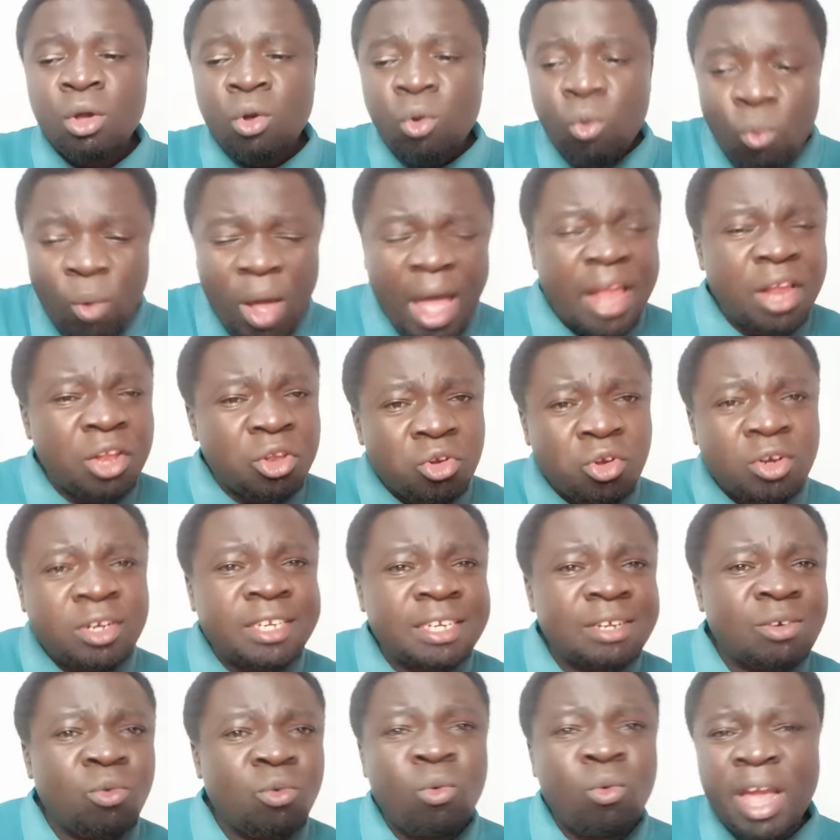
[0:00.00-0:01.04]
Why
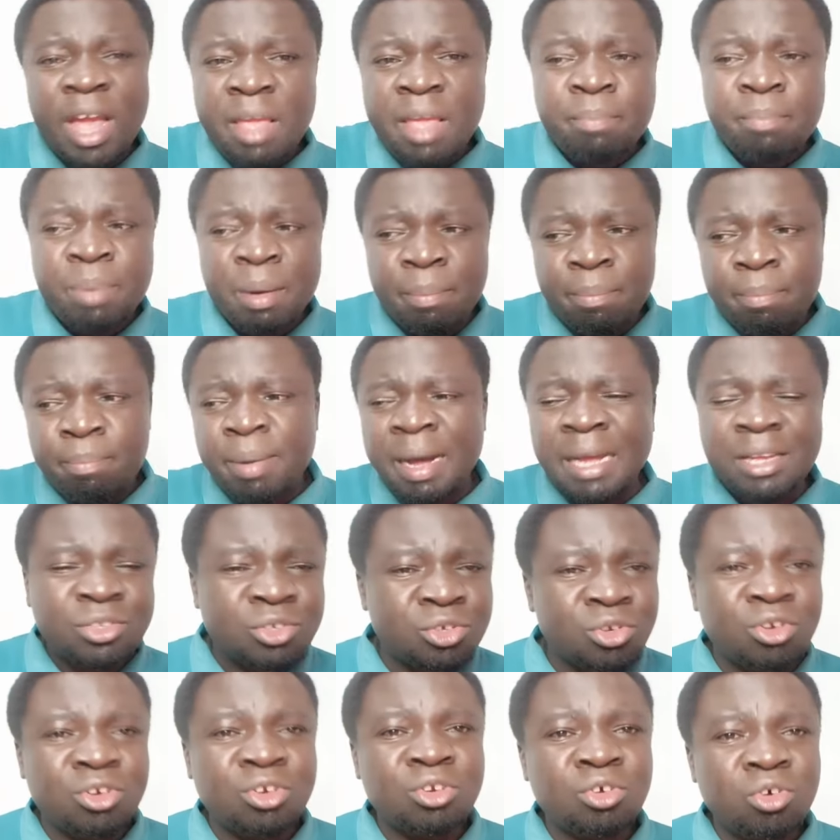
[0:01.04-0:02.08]
not wipe a
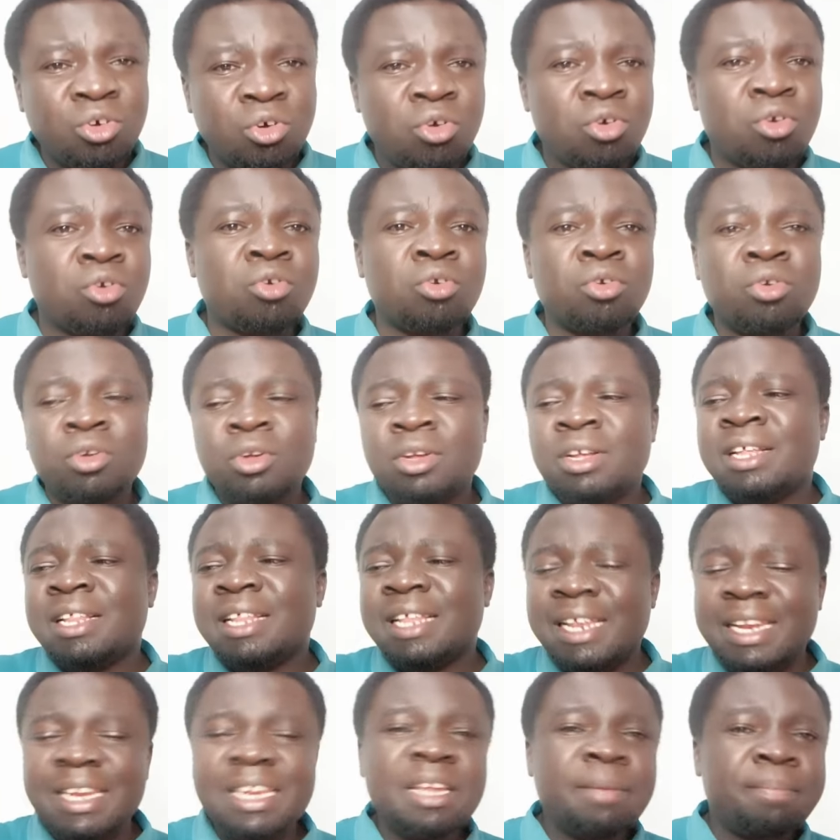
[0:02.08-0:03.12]
person or
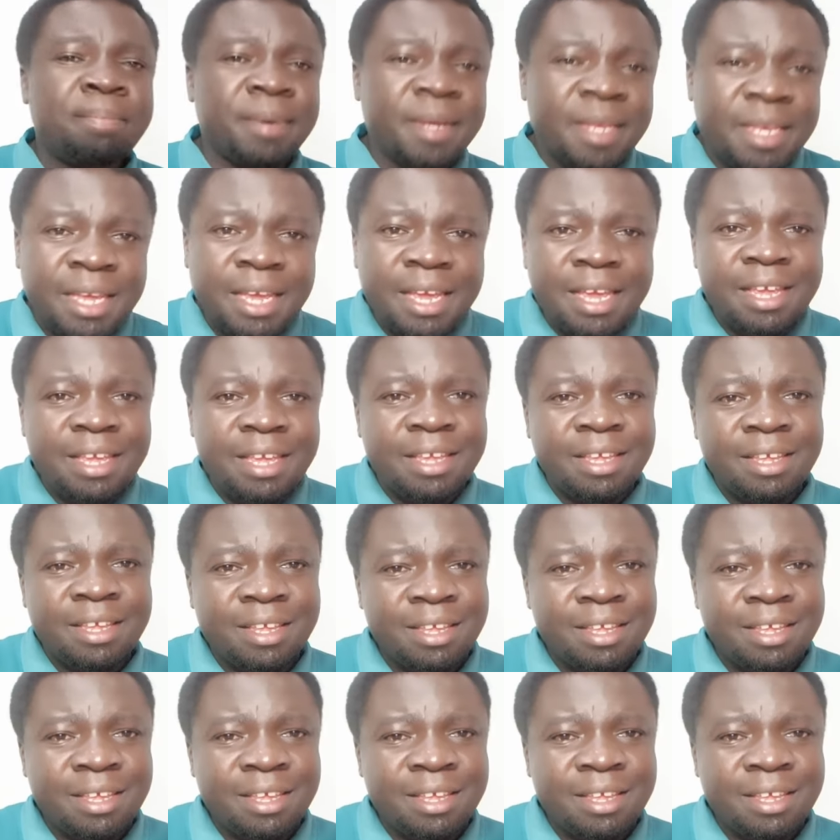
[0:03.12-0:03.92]
the DAPK?